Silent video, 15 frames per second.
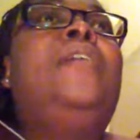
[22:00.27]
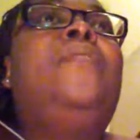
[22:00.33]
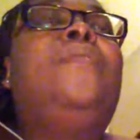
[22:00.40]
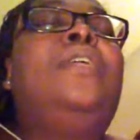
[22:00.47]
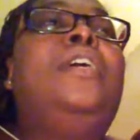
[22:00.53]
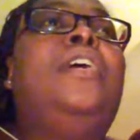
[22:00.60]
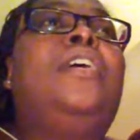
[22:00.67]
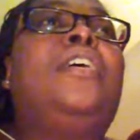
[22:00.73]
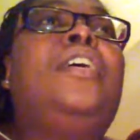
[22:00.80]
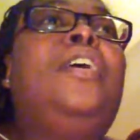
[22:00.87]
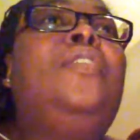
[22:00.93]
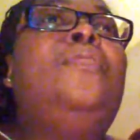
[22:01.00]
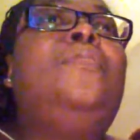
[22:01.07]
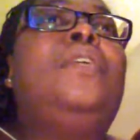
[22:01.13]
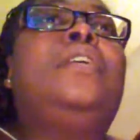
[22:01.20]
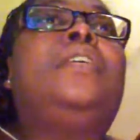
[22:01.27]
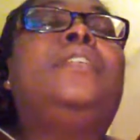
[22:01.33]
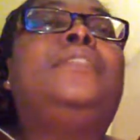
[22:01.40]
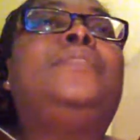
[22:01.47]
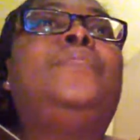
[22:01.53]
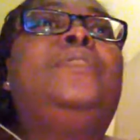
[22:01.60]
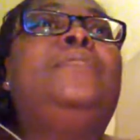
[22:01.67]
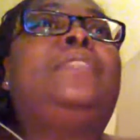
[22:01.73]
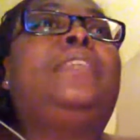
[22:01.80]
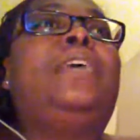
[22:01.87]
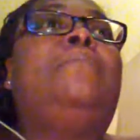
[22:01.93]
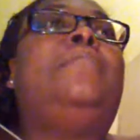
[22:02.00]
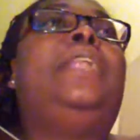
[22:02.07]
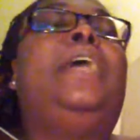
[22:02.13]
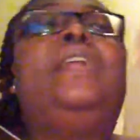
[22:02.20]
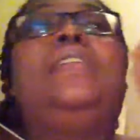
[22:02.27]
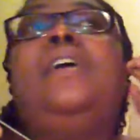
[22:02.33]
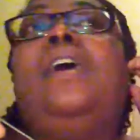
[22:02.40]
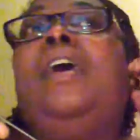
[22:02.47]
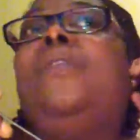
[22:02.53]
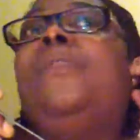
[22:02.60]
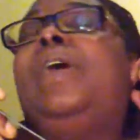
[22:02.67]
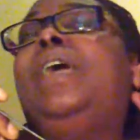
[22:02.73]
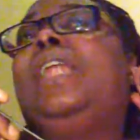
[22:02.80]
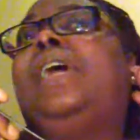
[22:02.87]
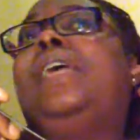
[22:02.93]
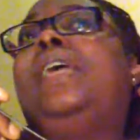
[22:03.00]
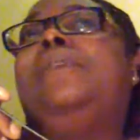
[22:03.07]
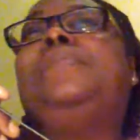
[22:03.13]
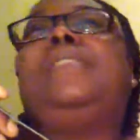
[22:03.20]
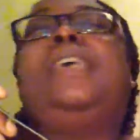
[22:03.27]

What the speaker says: one of her co-workers, we was coming down the hallway, and I kept